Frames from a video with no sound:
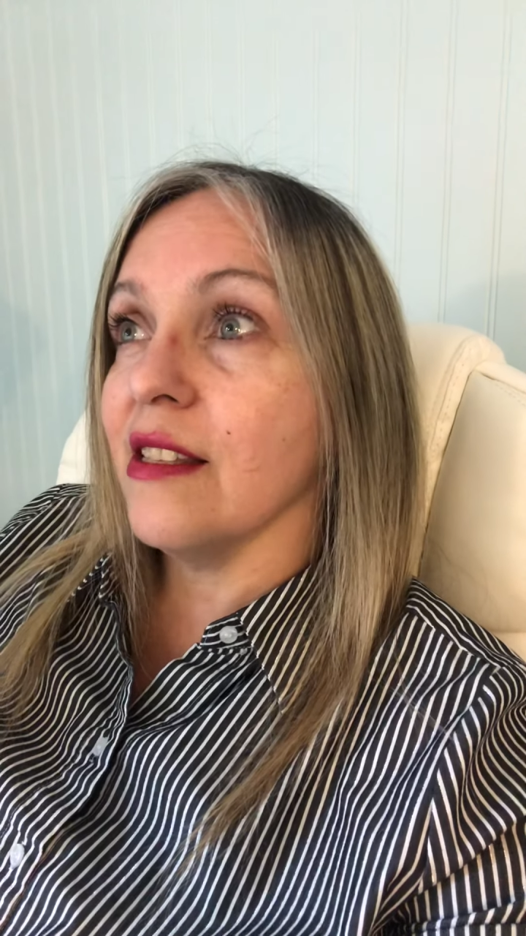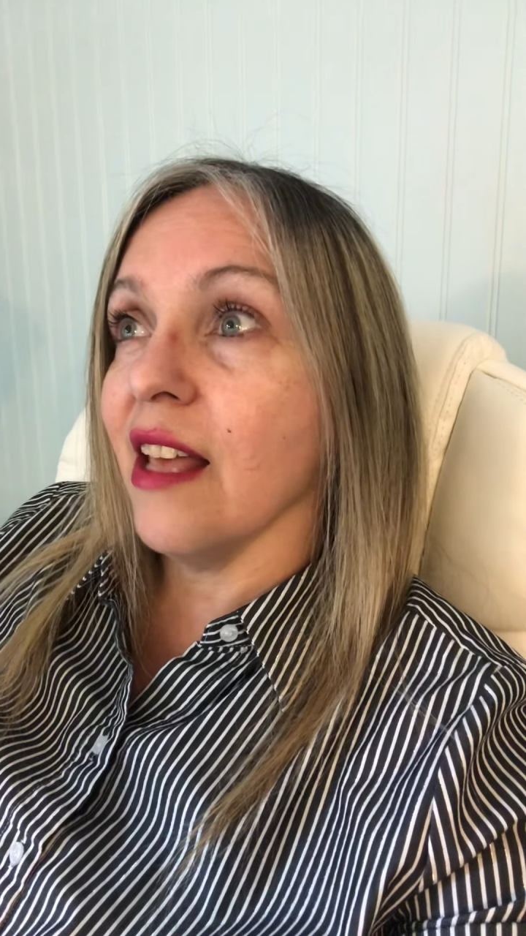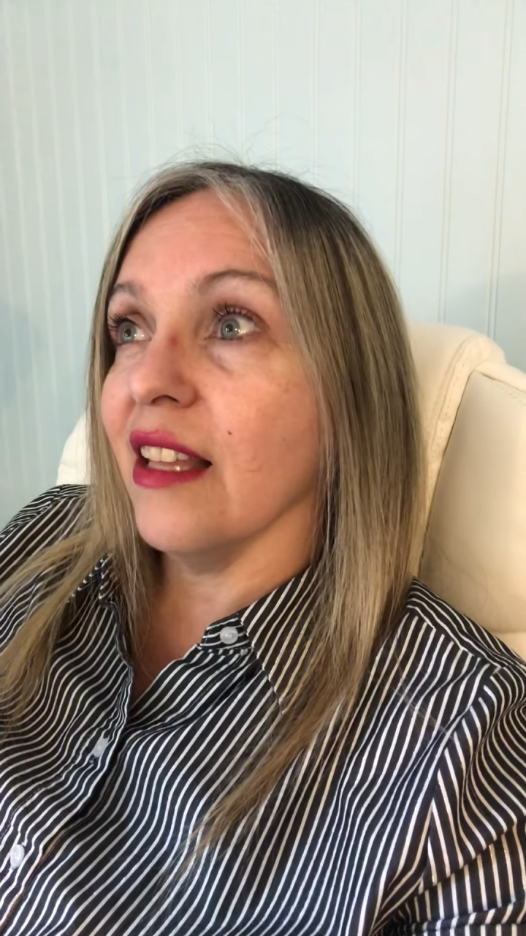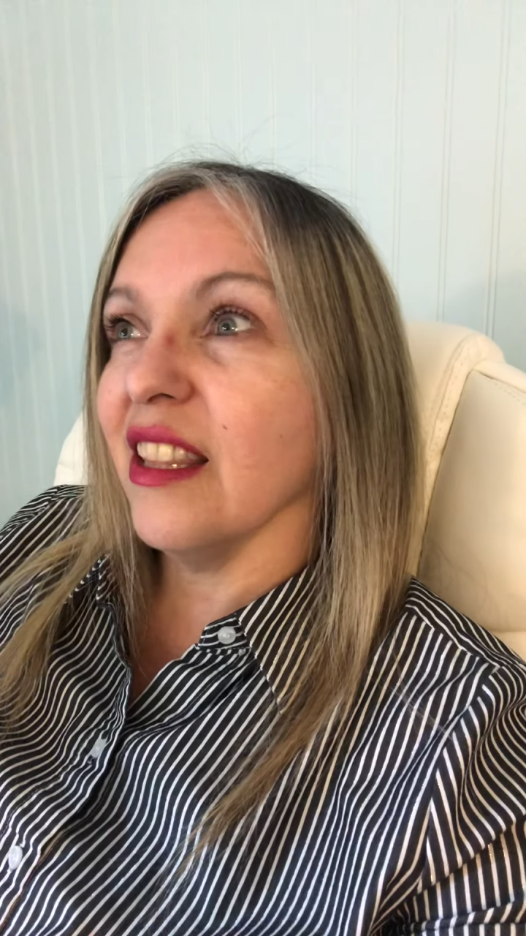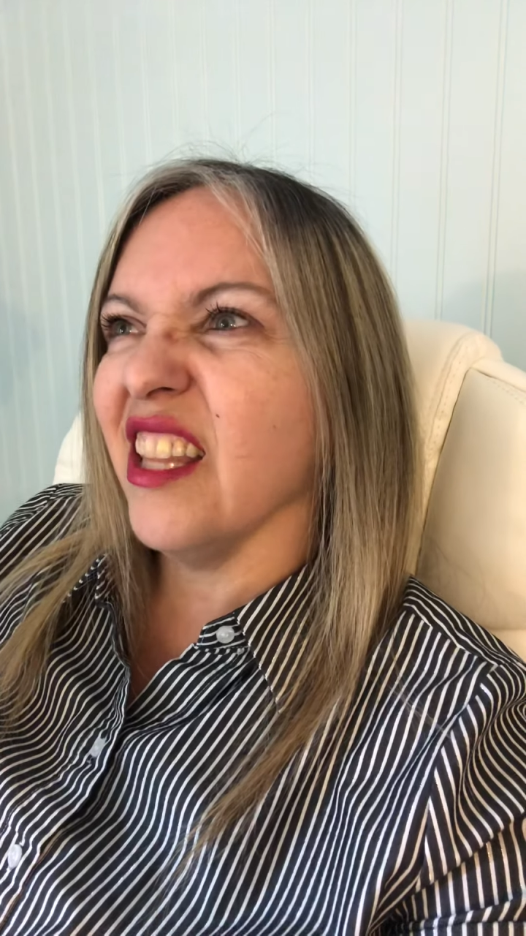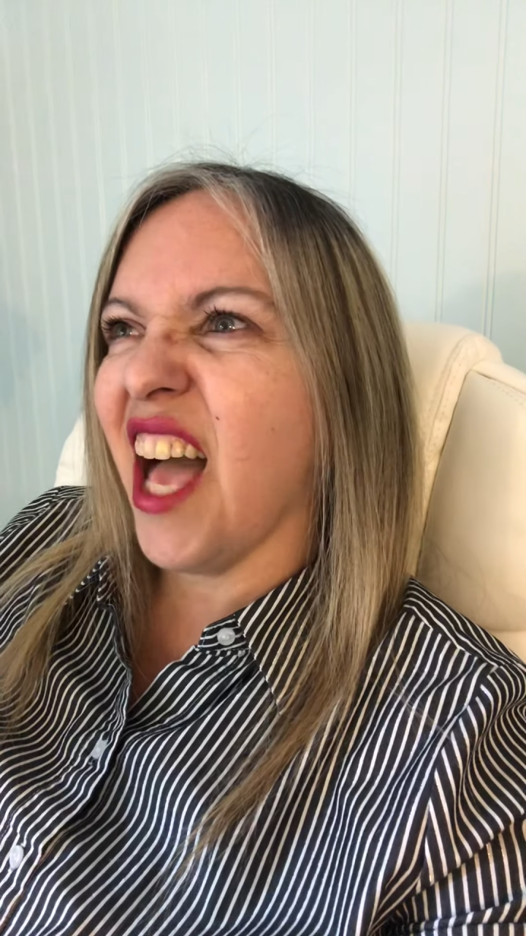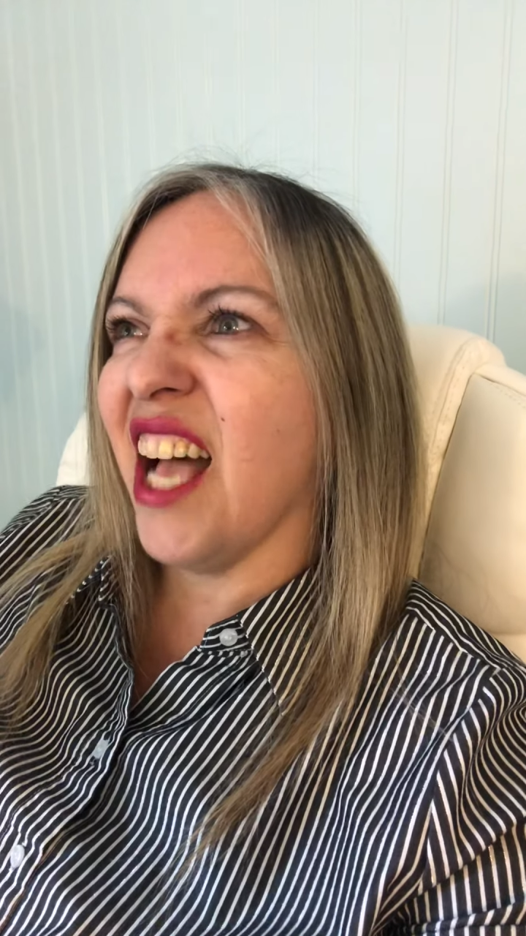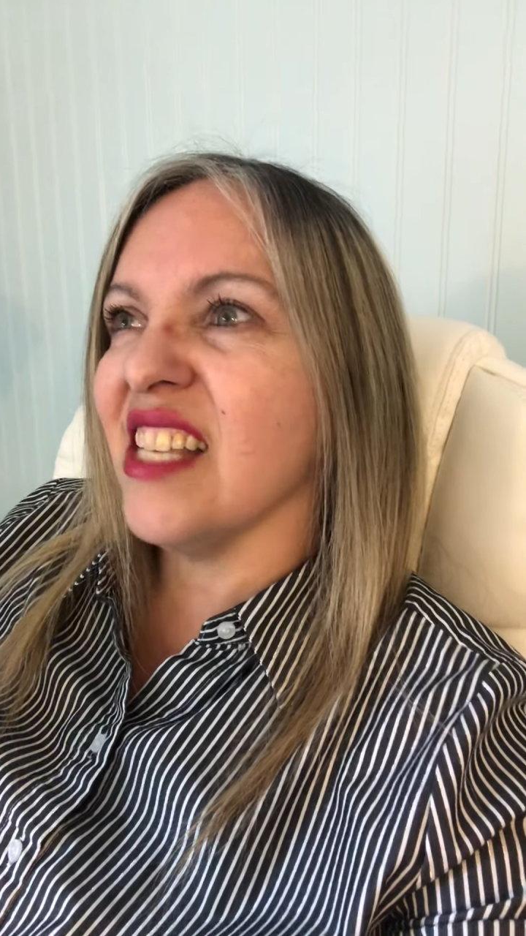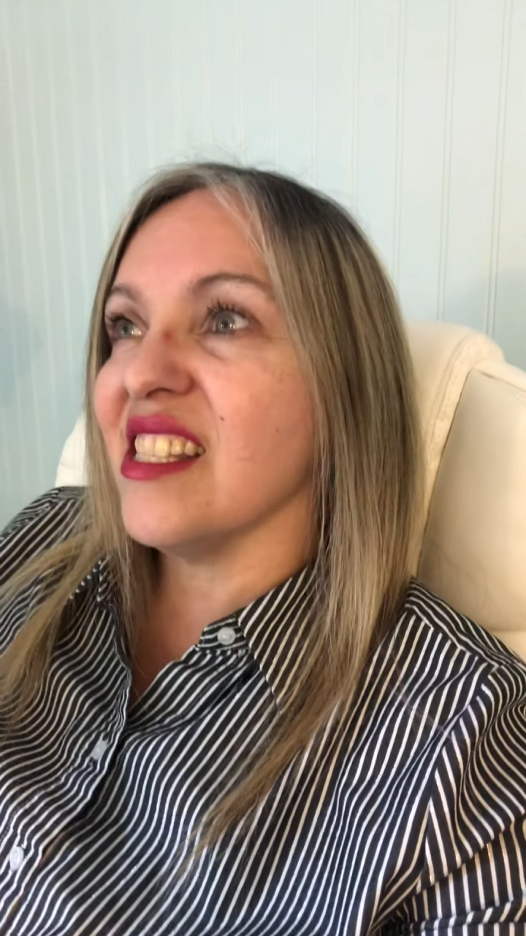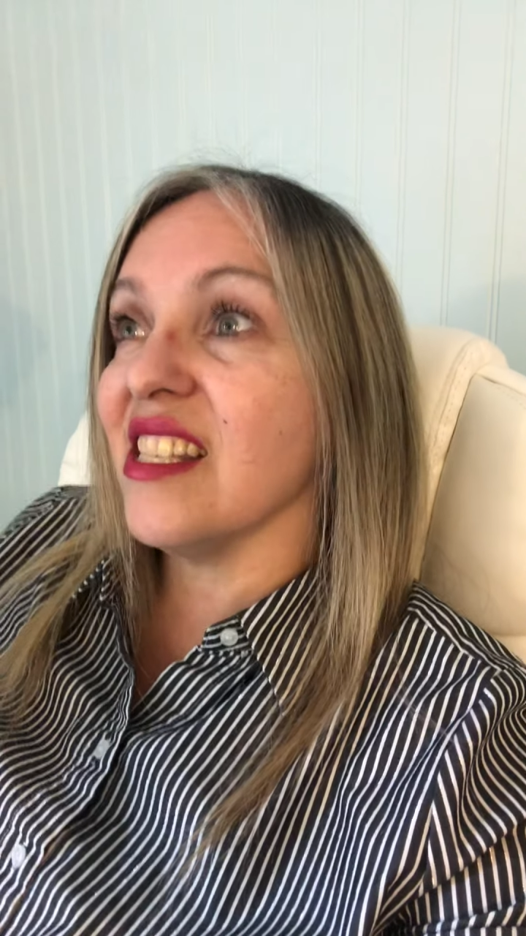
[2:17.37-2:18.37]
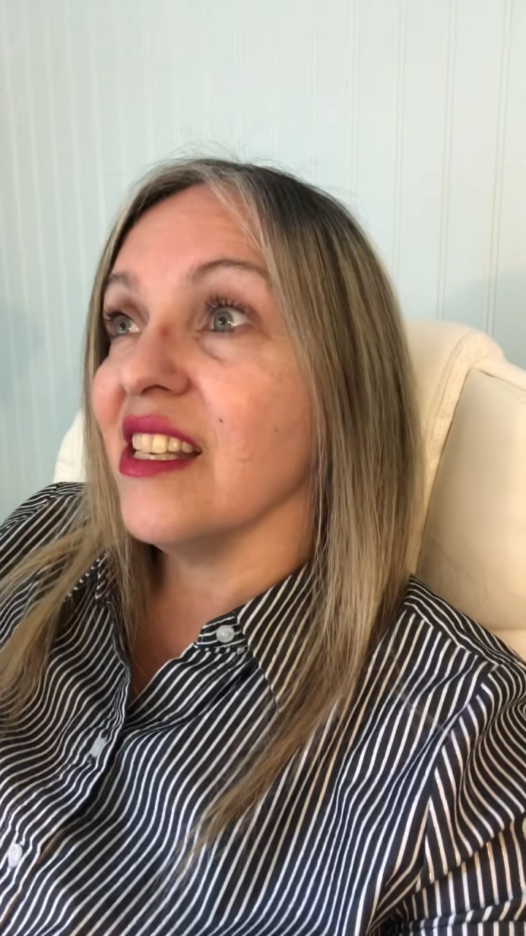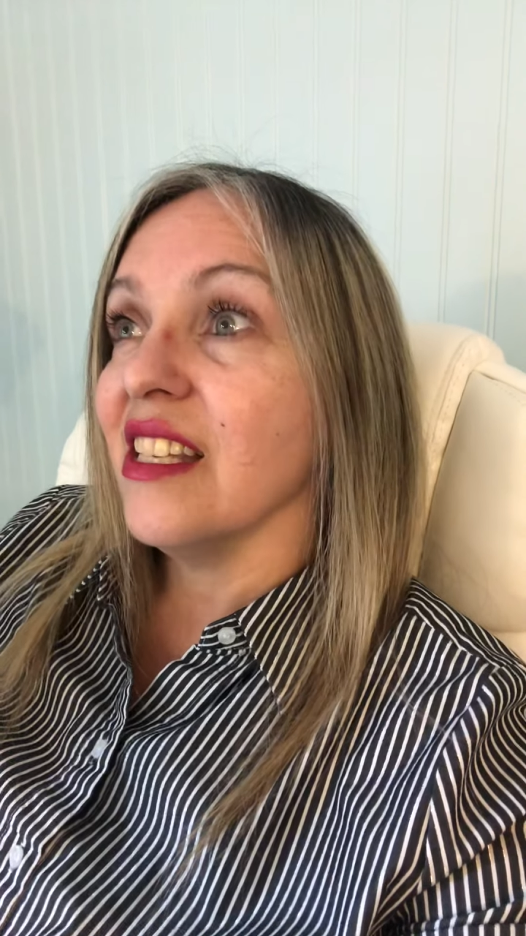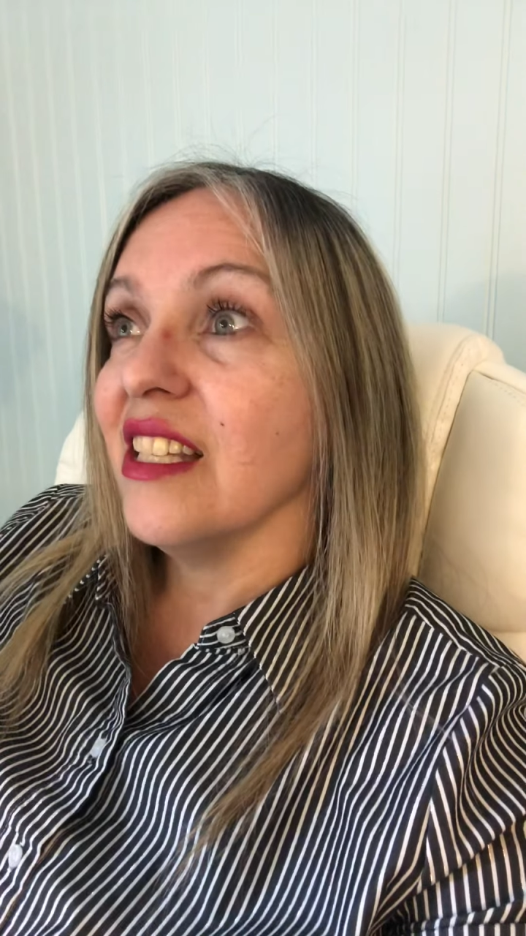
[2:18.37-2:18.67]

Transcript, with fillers: that last